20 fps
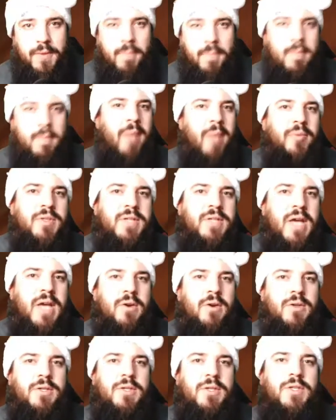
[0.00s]
the map
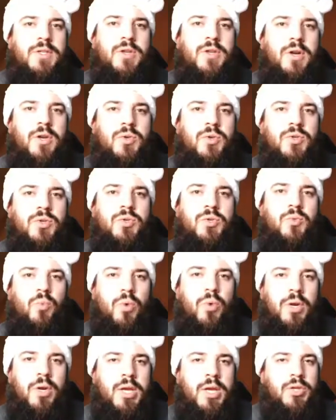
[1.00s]
designers started
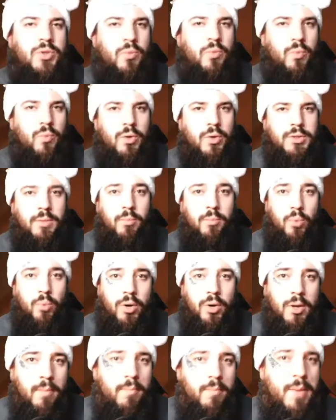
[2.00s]
working towards a
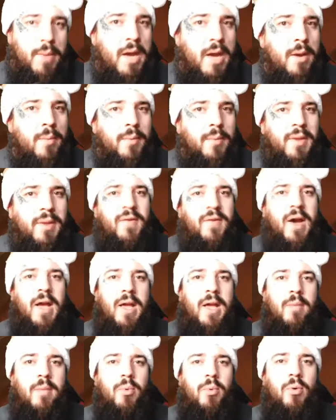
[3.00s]
more competitively
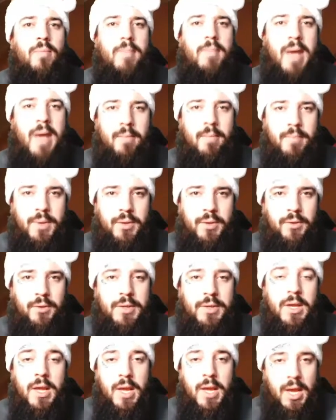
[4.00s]
viable map
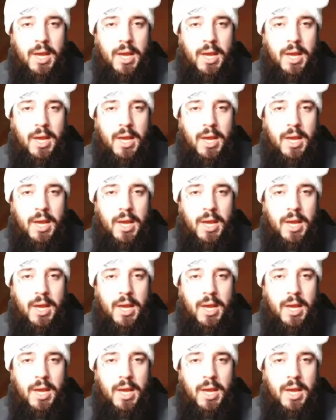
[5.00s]
build.